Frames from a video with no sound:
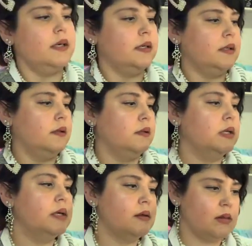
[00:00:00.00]
in
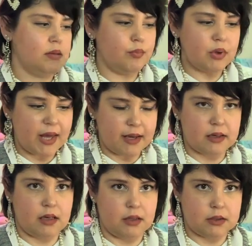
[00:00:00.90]
the black
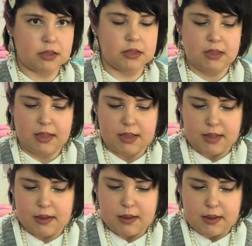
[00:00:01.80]
color.
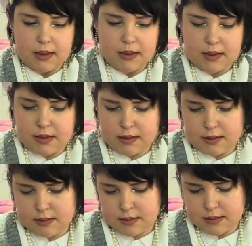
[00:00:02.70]

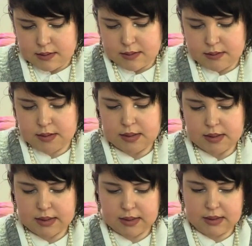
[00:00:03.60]
And
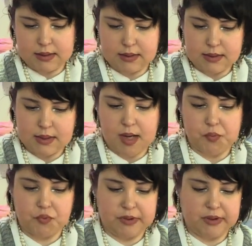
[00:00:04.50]
again i
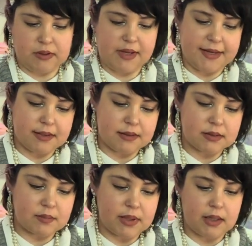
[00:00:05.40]
really like
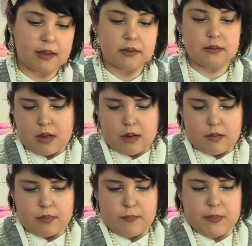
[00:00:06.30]
this bag
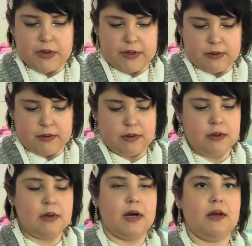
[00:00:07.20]
but
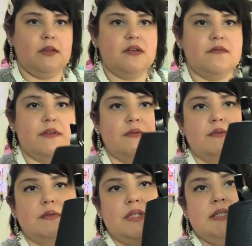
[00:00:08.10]
i love the
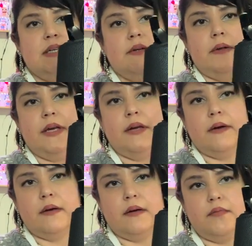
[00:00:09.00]
little detail
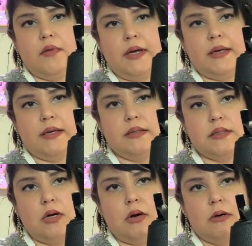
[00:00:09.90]
here of like it's
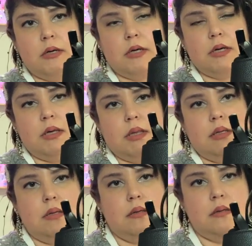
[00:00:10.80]
a heart and
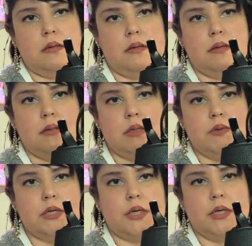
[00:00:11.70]
then you
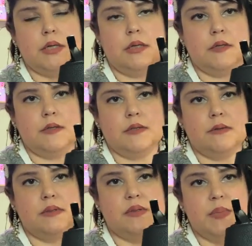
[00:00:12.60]
turn it into
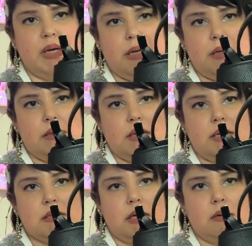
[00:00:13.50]
the spade and
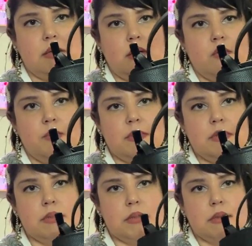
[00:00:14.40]
that's how it
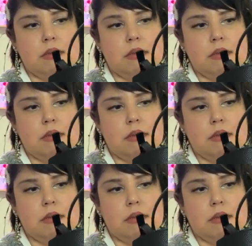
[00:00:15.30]
opens